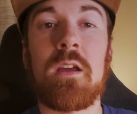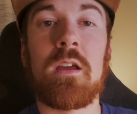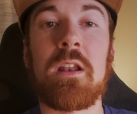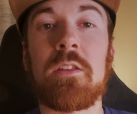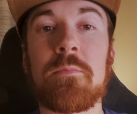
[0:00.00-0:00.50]

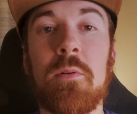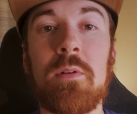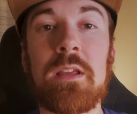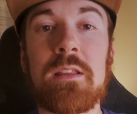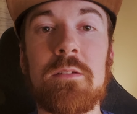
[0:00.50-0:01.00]
Another
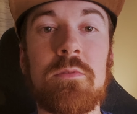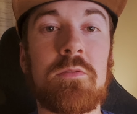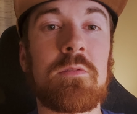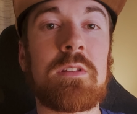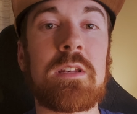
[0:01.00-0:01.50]
point that
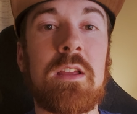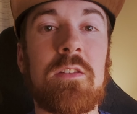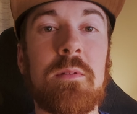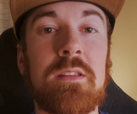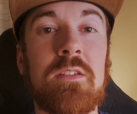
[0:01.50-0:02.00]
was really
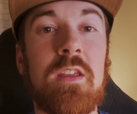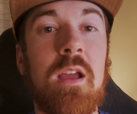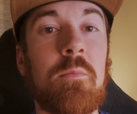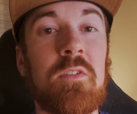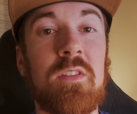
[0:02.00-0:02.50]
nice about this
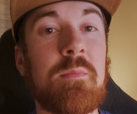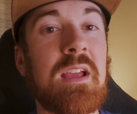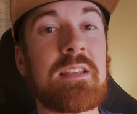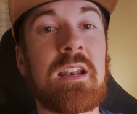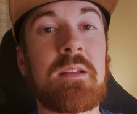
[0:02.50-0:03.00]
camera is the
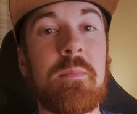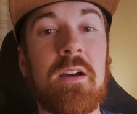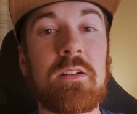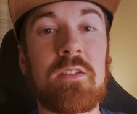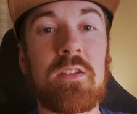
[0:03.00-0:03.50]
magnetic
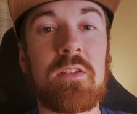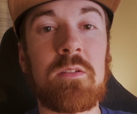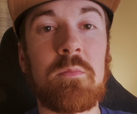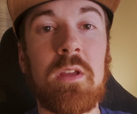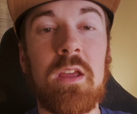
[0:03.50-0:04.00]
mounting
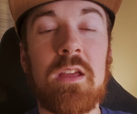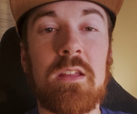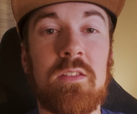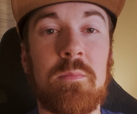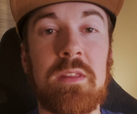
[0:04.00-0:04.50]
system.
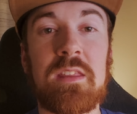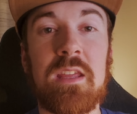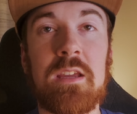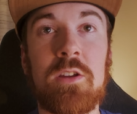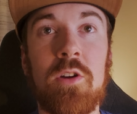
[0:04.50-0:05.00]
That's something
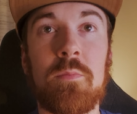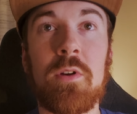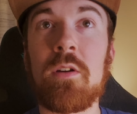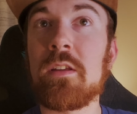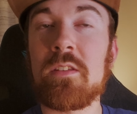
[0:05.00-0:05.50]
that
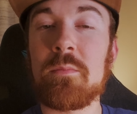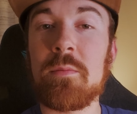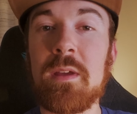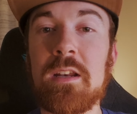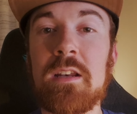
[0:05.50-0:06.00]
GoPro has
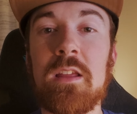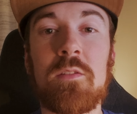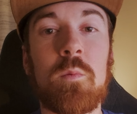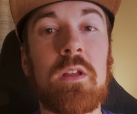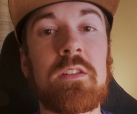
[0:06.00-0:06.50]
implemented as
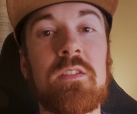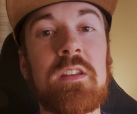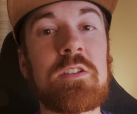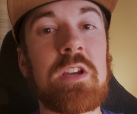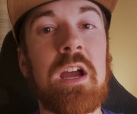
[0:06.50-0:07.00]
well as
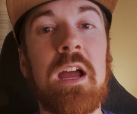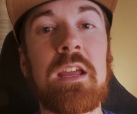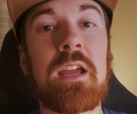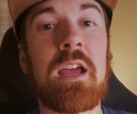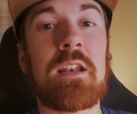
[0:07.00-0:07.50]

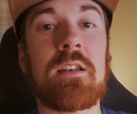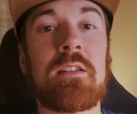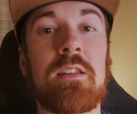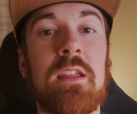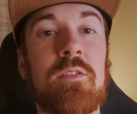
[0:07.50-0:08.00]
DJI,
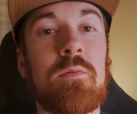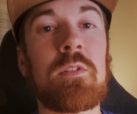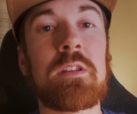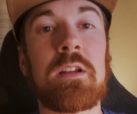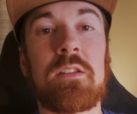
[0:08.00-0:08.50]
and it's
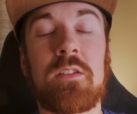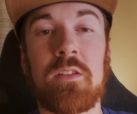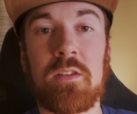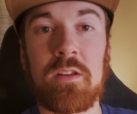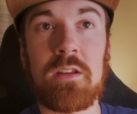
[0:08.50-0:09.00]
really nice to
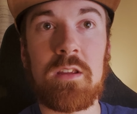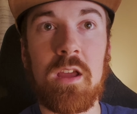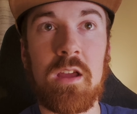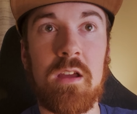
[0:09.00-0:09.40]
see.